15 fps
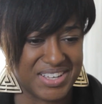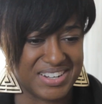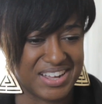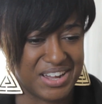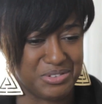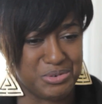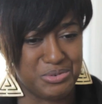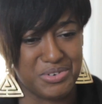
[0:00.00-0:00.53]
and
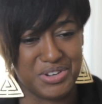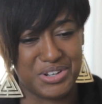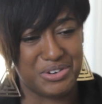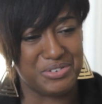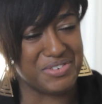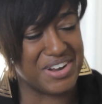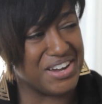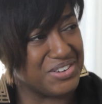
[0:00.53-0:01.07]
Knife were running
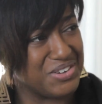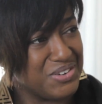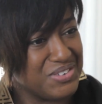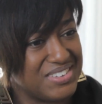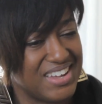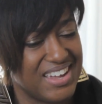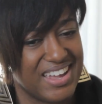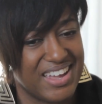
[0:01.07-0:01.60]
around all
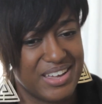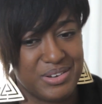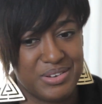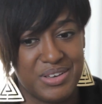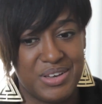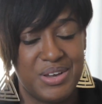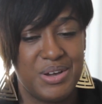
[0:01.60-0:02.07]
day, and